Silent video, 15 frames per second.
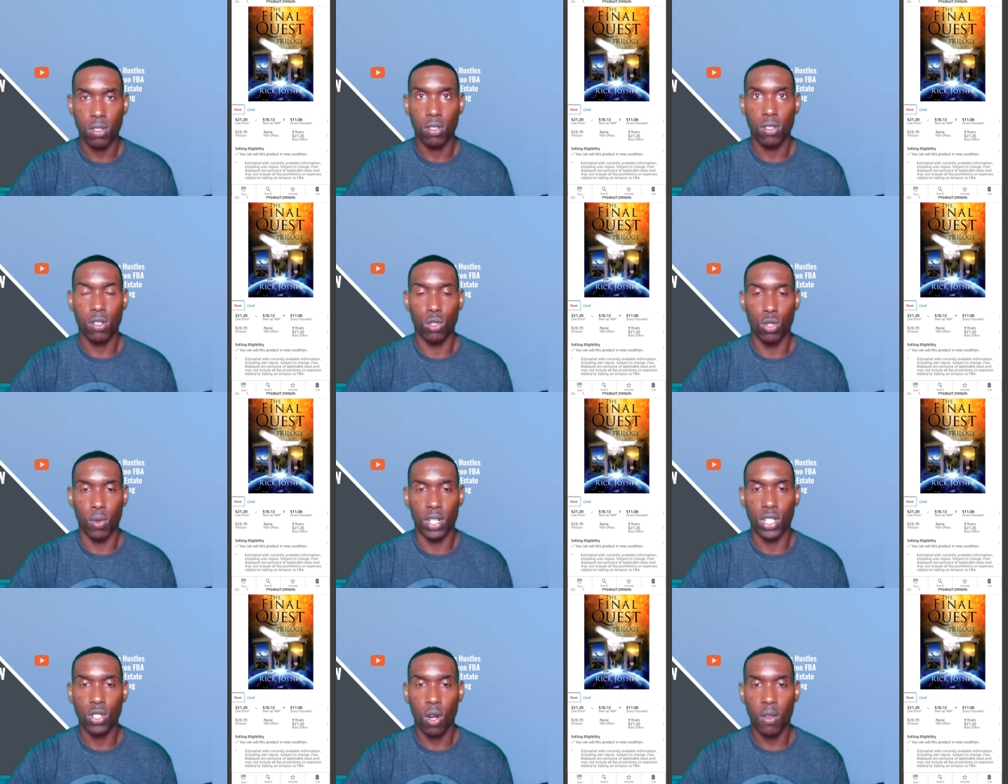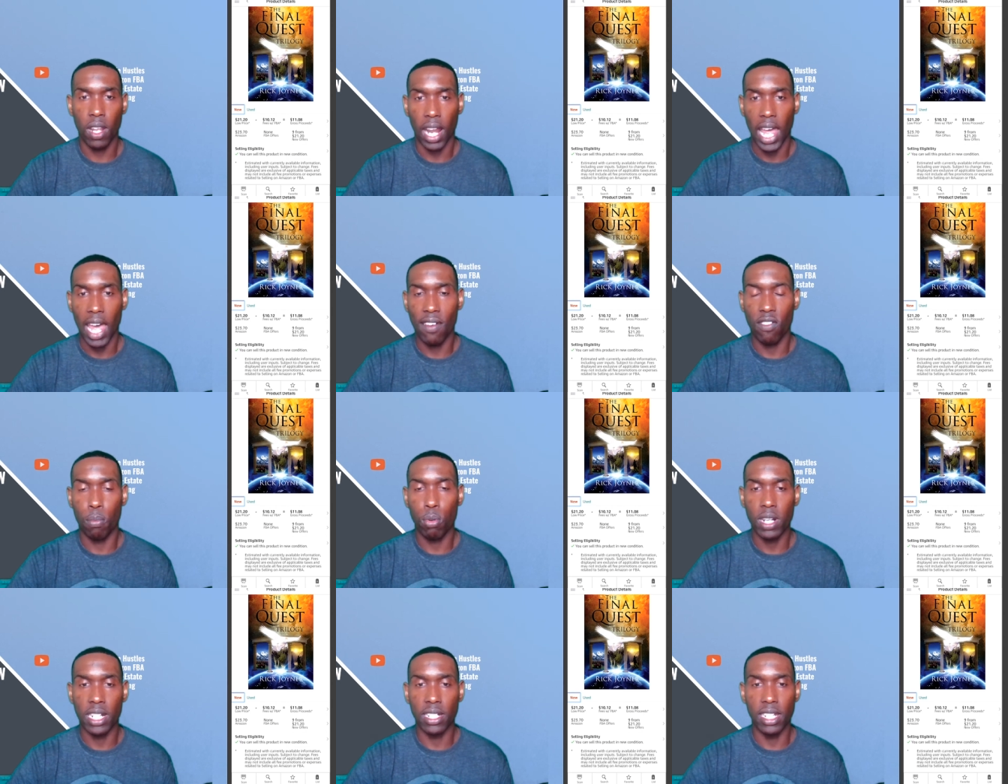So to ensure that I have a
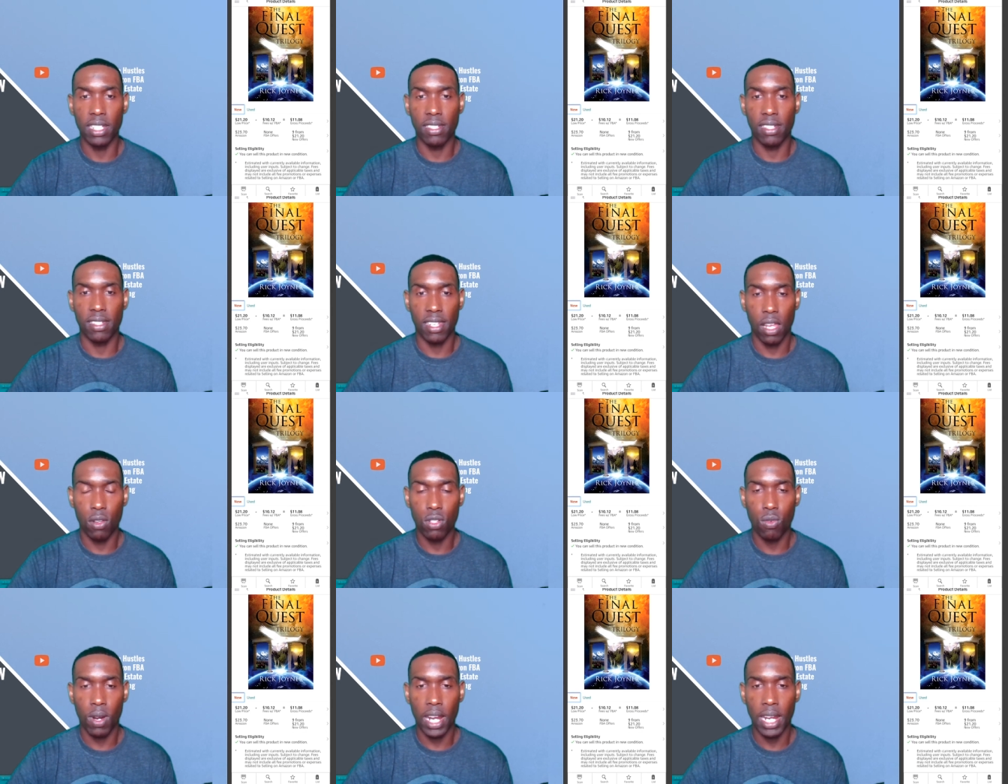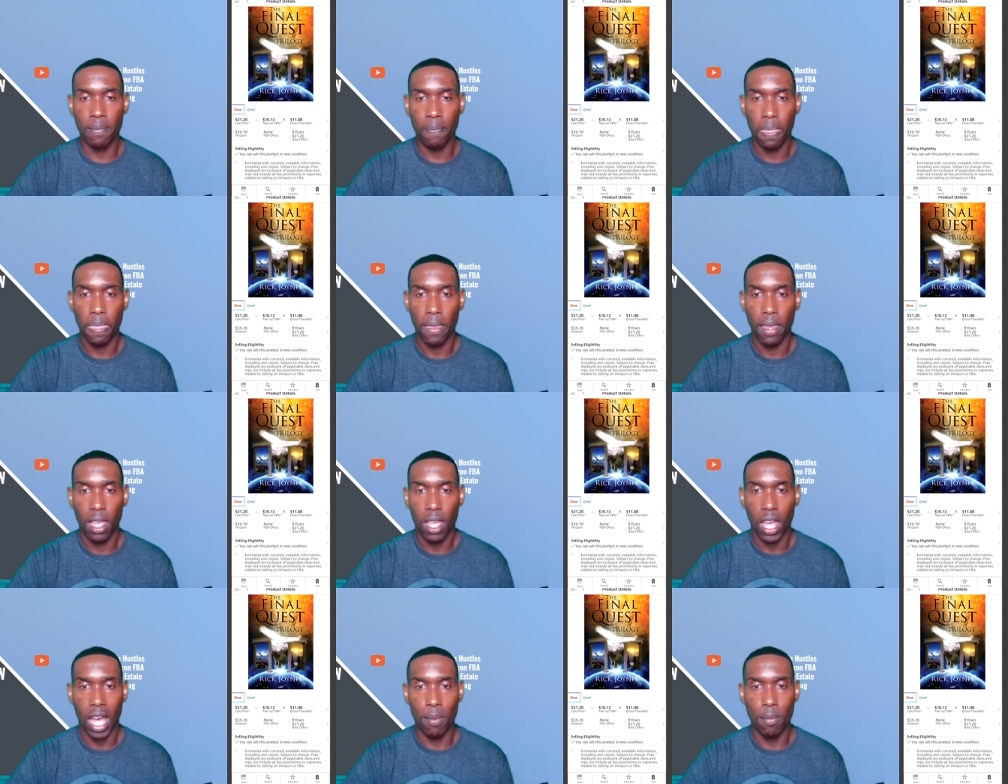pretty decent sales rate,
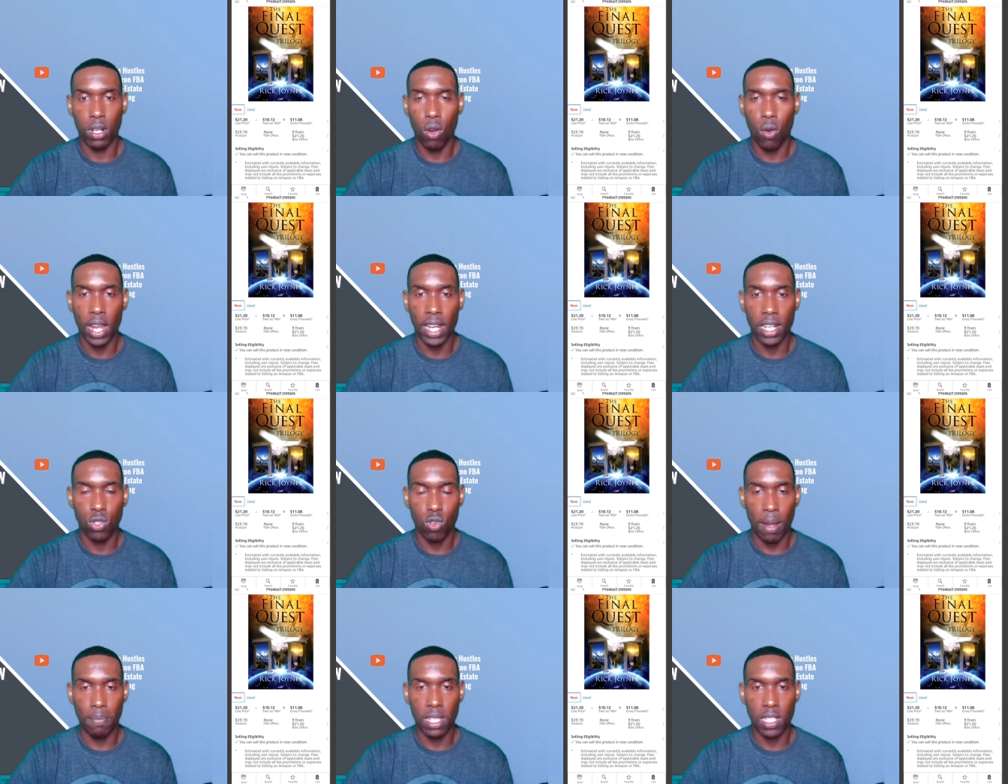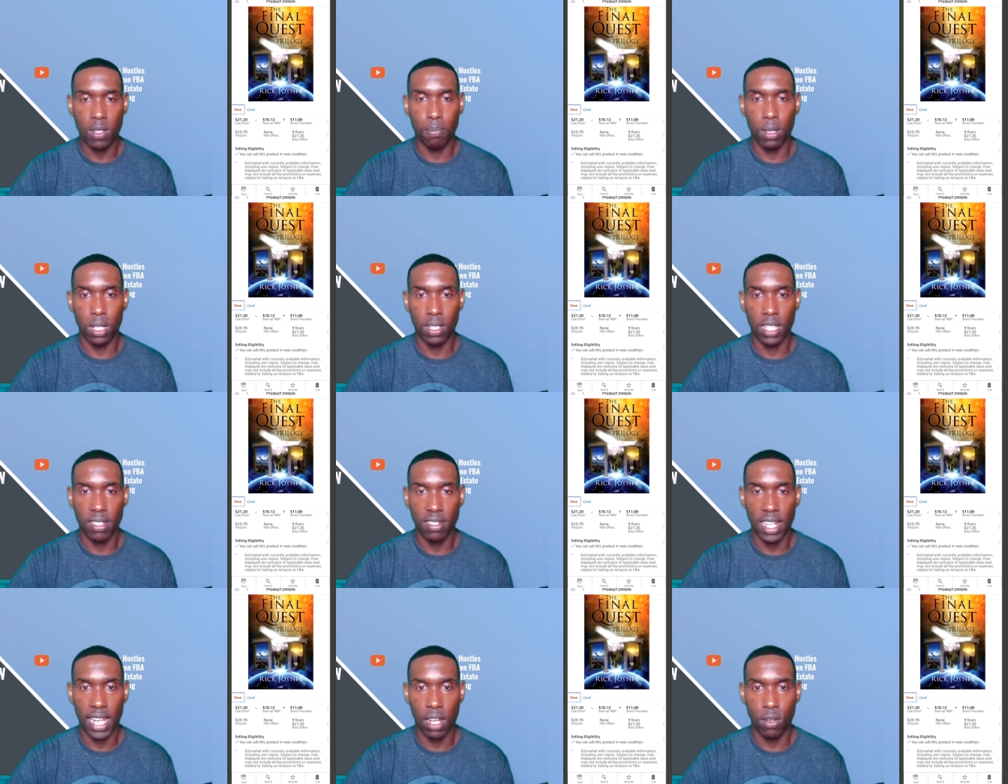I'm going to go ahead and drop this
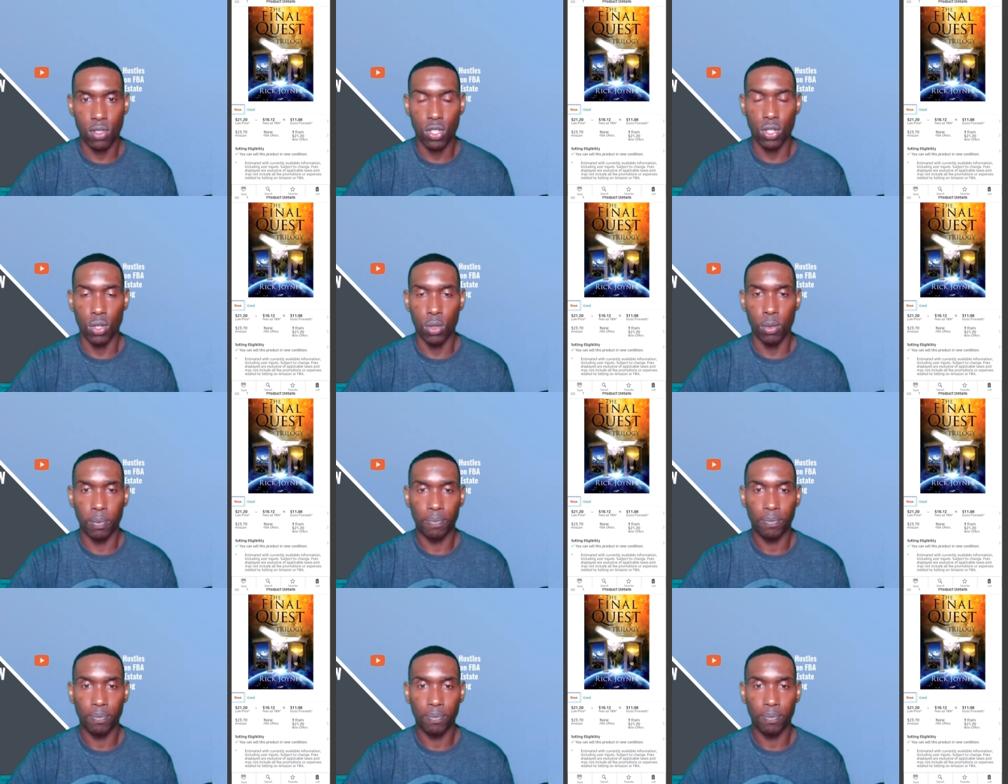down to